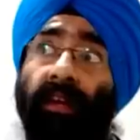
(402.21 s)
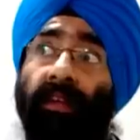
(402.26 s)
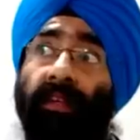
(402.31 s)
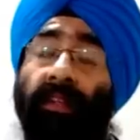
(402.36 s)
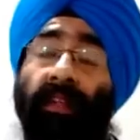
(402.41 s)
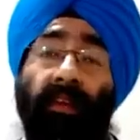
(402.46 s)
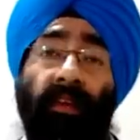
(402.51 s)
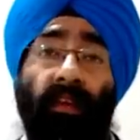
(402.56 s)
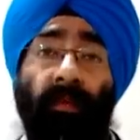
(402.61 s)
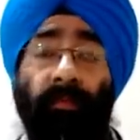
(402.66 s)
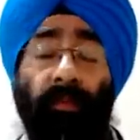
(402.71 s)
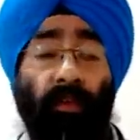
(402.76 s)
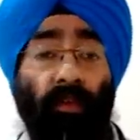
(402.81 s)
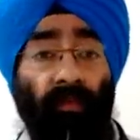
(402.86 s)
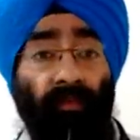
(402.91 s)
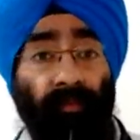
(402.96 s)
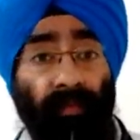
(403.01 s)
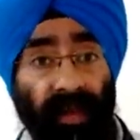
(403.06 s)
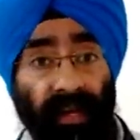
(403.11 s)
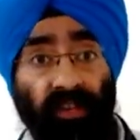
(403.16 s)
then rubbing
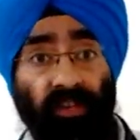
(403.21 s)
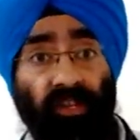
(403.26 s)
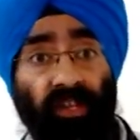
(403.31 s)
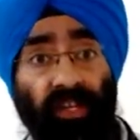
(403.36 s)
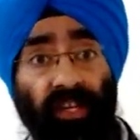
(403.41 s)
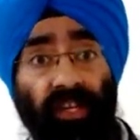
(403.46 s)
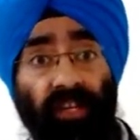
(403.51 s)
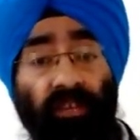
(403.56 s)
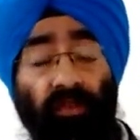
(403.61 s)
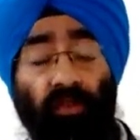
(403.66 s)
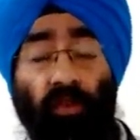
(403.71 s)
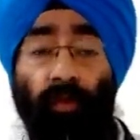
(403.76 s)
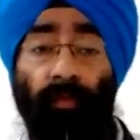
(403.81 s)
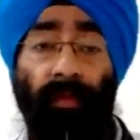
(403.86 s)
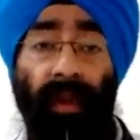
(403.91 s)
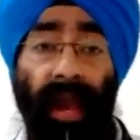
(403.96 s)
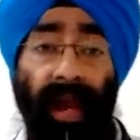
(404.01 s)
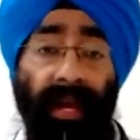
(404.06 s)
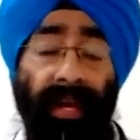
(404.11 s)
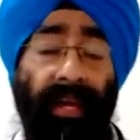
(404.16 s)
of bed sheets or
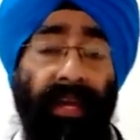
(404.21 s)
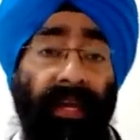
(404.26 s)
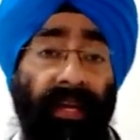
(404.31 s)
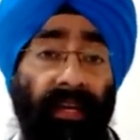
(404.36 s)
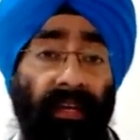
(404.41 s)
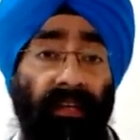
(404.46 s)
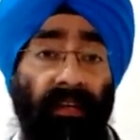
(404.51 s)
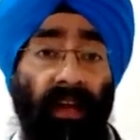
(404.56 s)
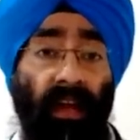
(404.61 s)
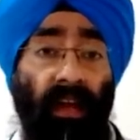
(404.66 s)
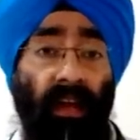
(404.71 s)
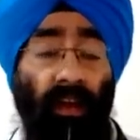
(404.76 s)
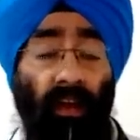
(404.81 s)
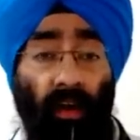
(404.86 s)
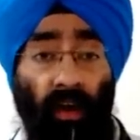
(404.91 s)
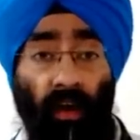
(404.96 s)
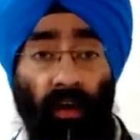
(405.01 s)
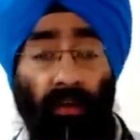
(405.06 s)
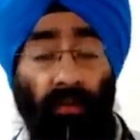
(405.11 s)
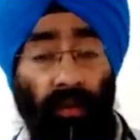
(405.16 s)
blankets
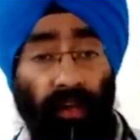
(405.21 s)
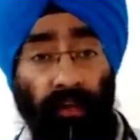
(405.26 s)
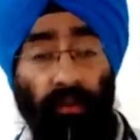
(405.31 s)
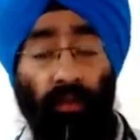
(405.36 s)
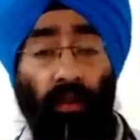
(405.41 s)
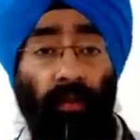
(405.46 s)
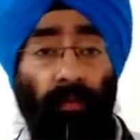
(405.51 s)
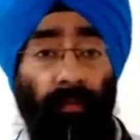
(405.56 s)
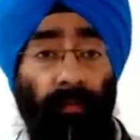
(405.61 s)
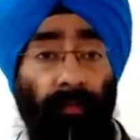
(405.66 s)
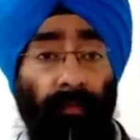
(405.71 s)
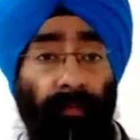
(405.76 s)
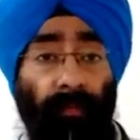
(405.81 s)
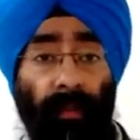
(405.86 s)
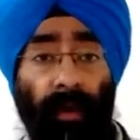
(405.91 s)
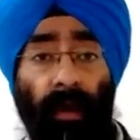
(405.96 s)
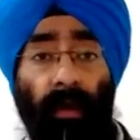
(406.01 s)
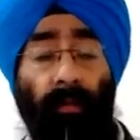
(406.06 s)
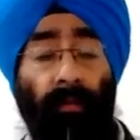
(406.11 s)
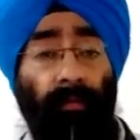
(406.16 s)
or in your
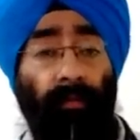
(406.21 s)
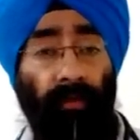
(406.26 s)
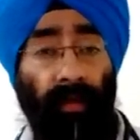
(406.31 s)
uh,